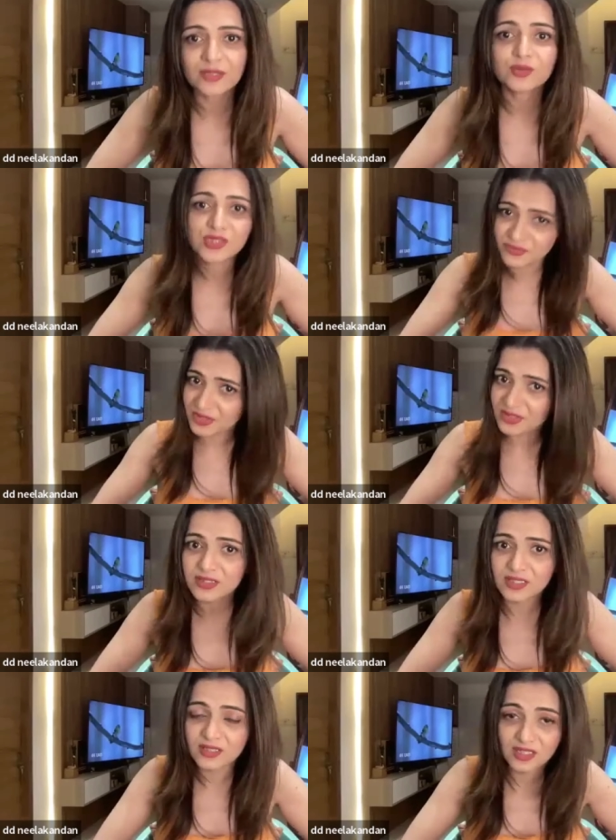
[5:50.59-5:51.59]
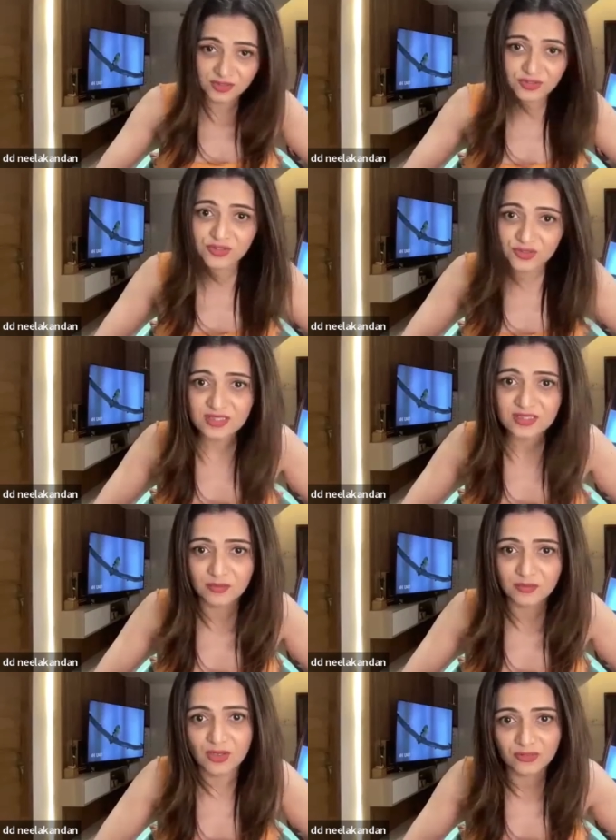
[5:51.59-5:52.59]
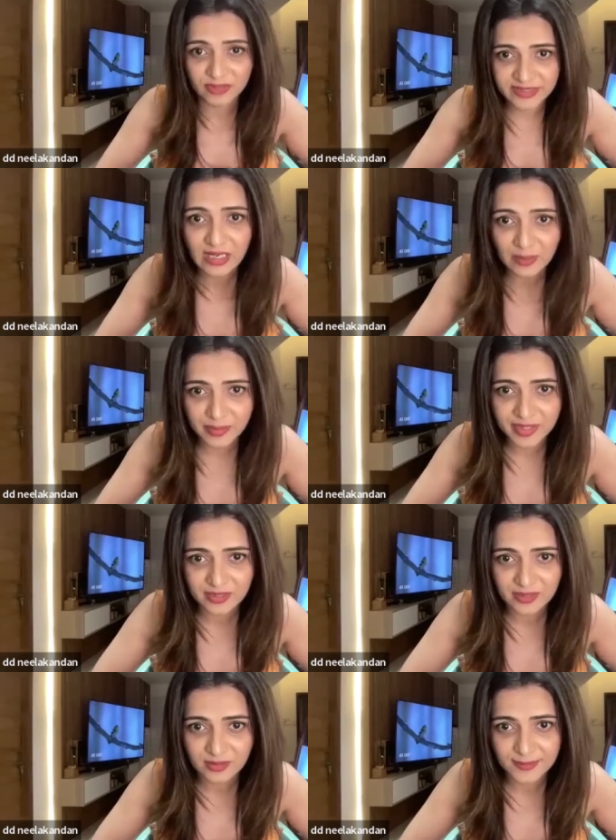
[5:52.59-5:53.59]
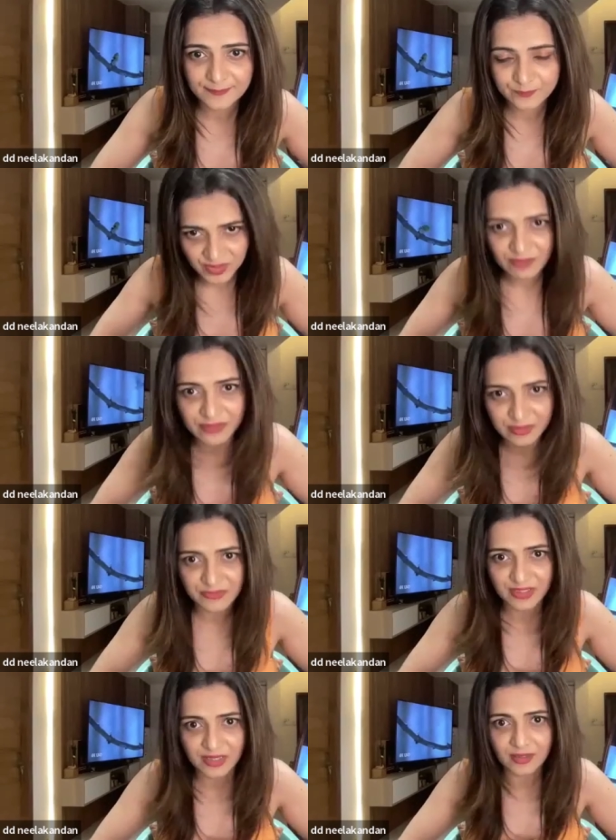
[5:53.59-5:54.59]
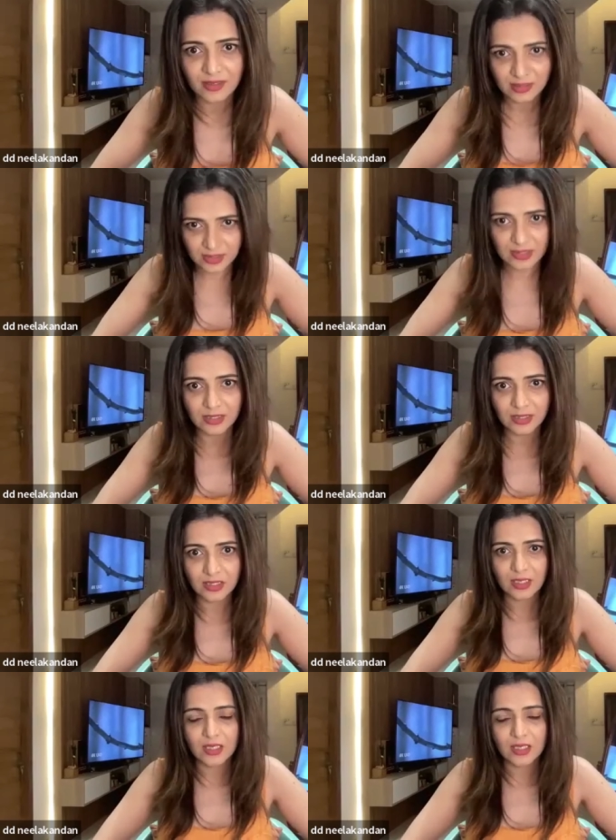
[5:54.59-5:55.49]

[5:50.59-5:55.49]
That was the first year they're introducing something called red carpet in Filmfare here.